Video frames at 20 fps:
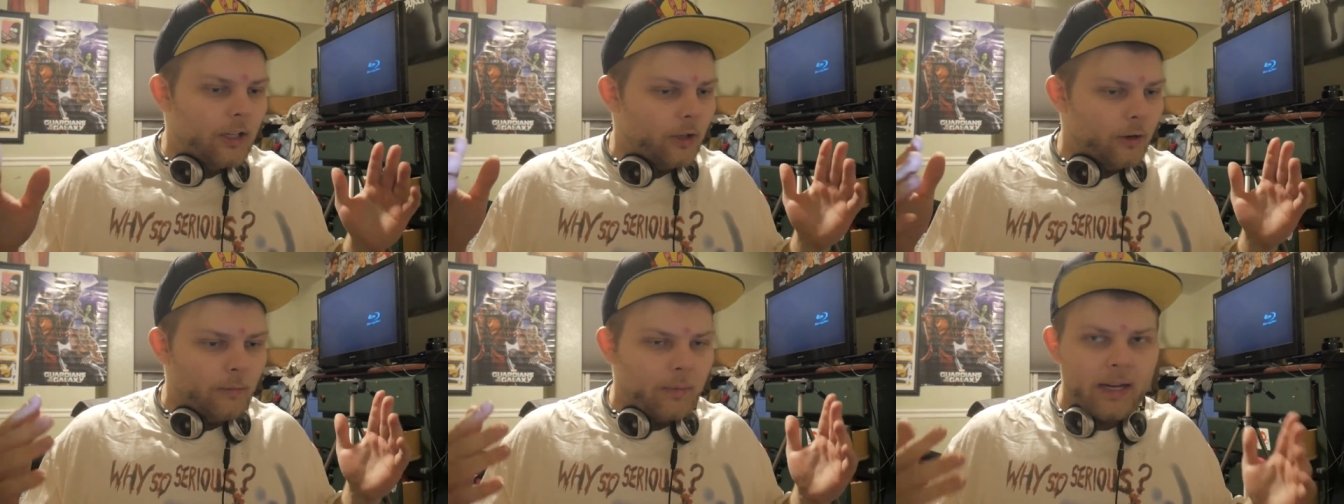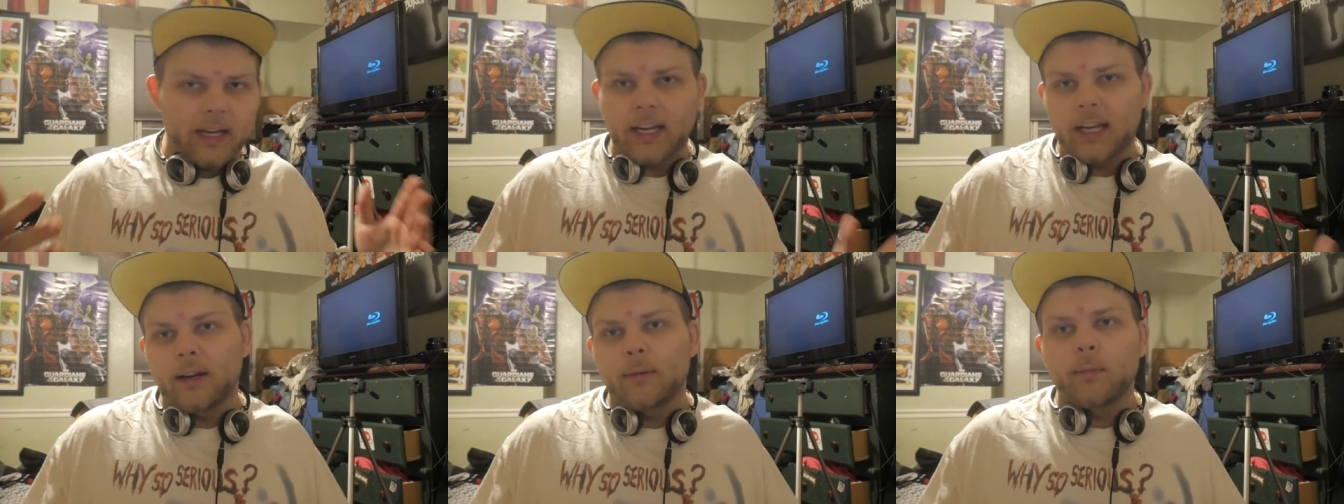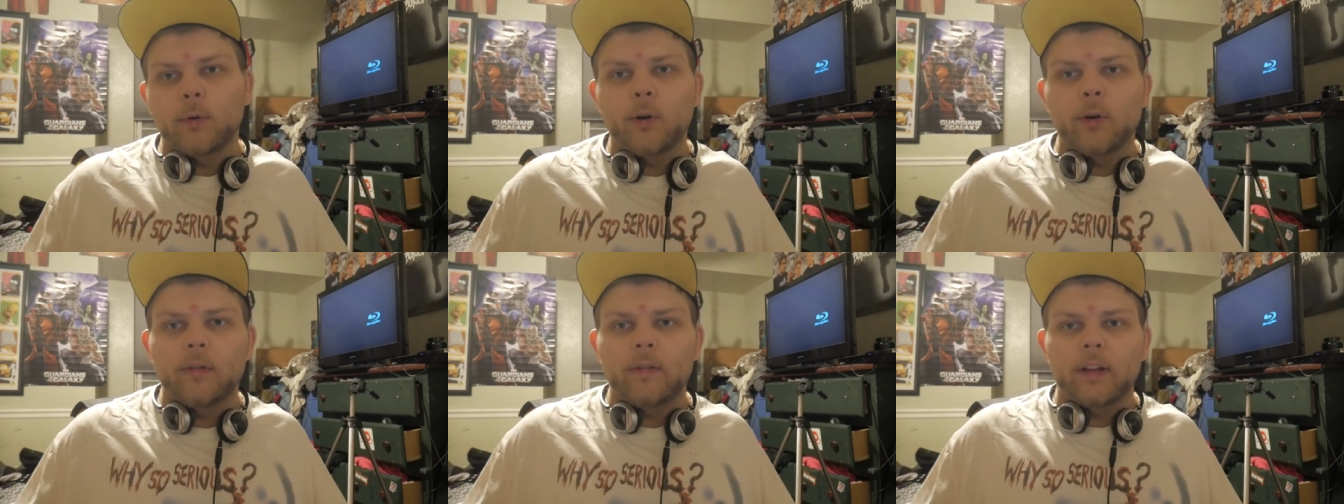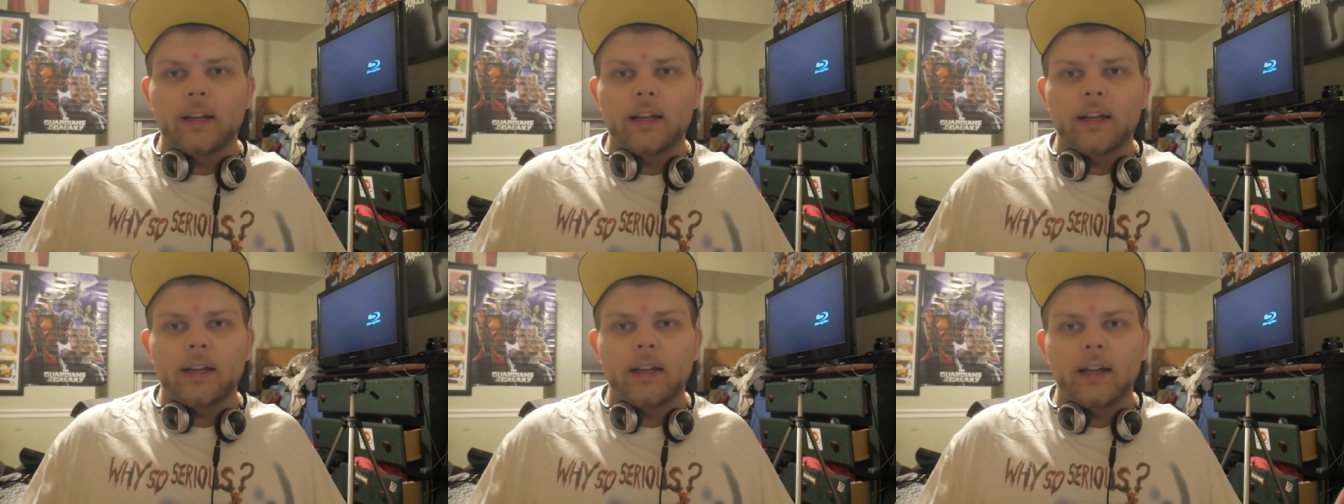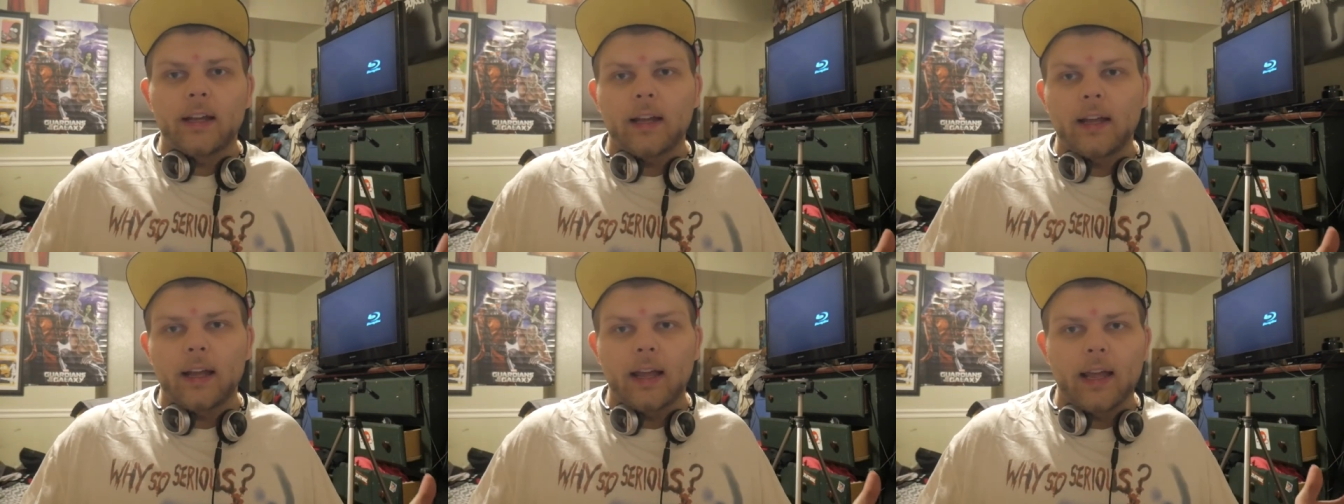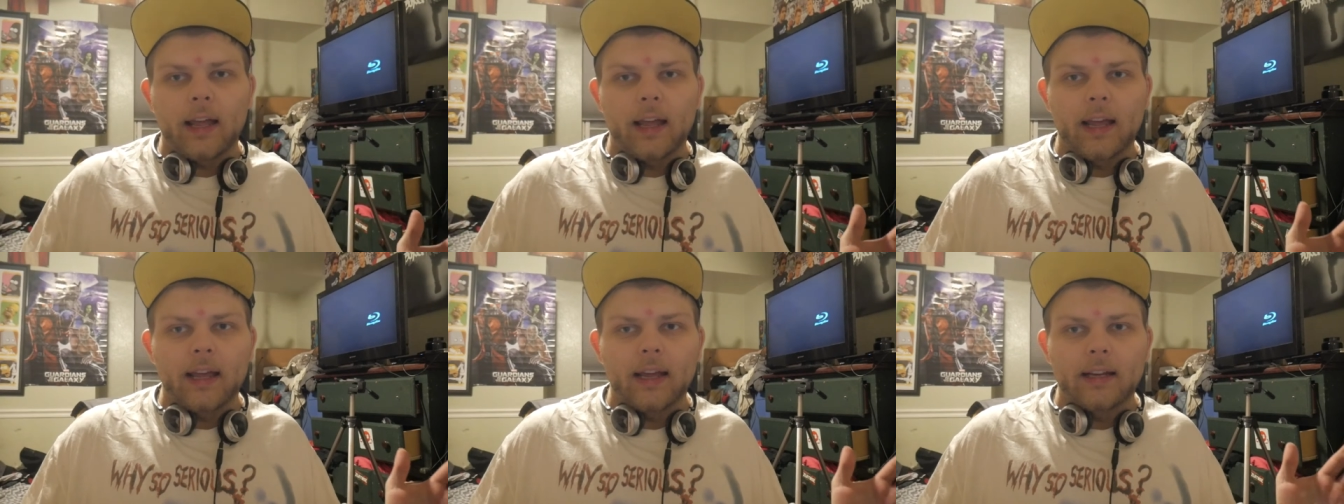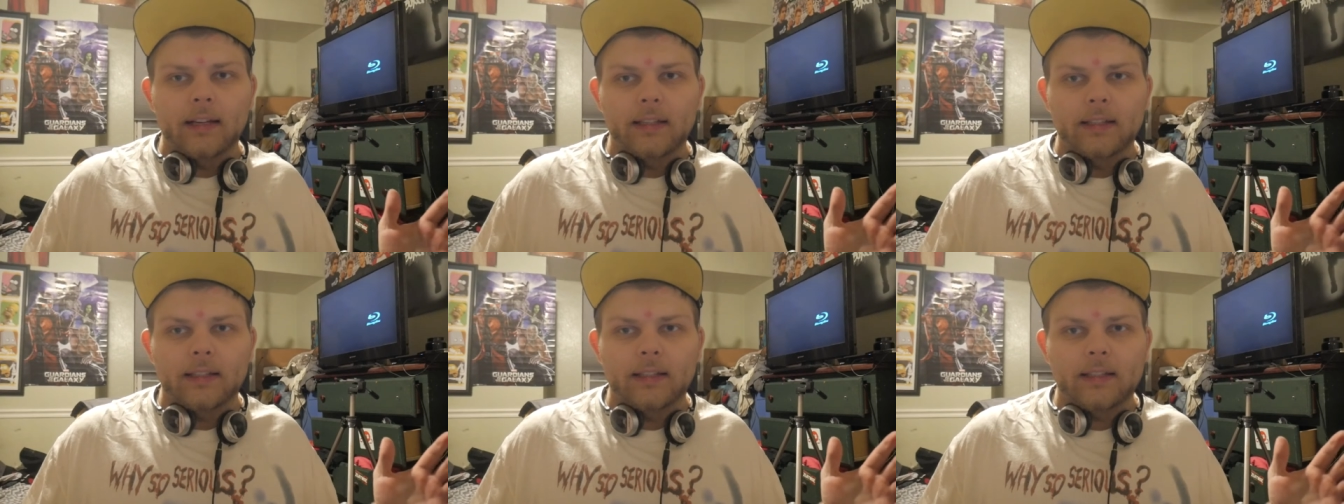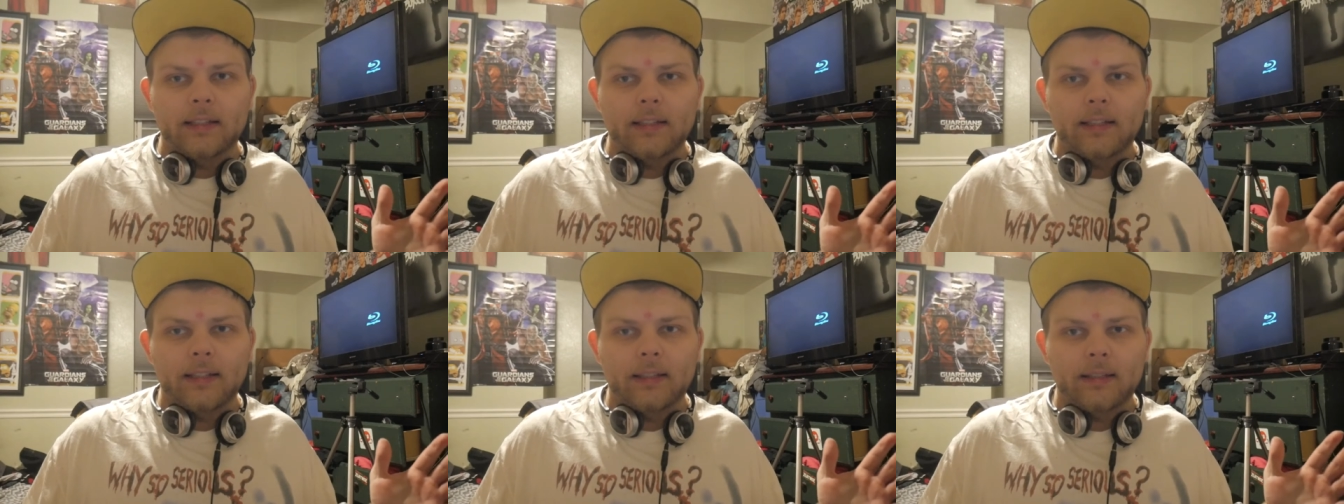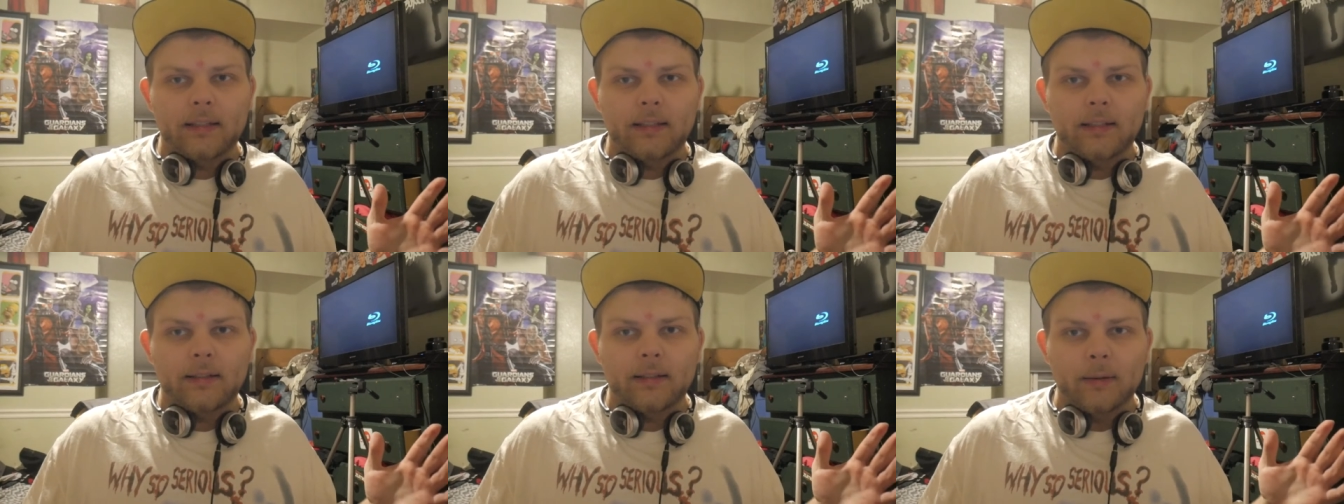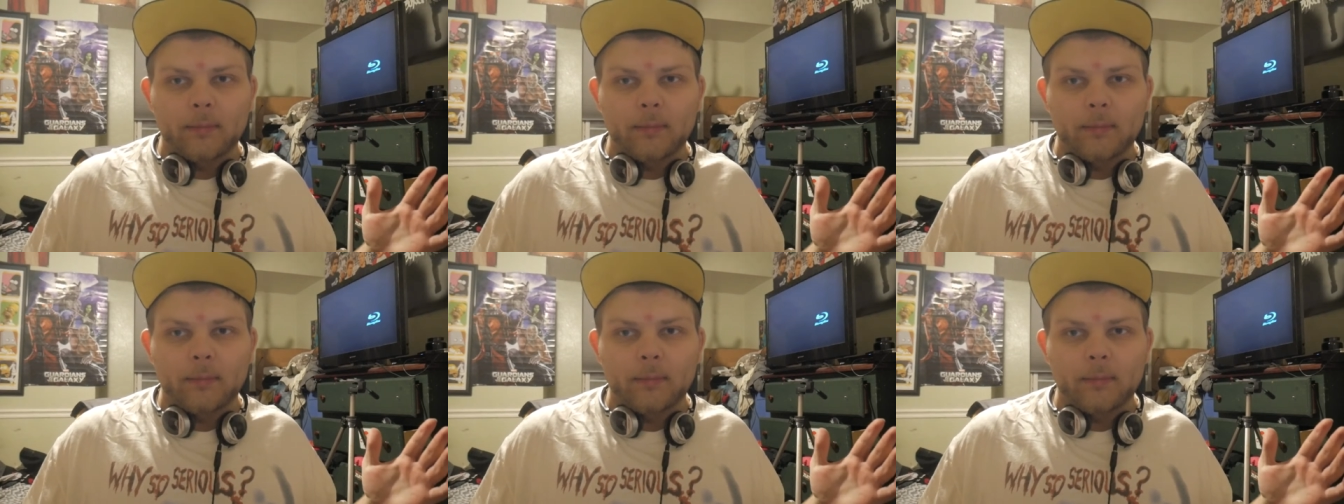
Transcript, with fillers: they're making a movie, and it's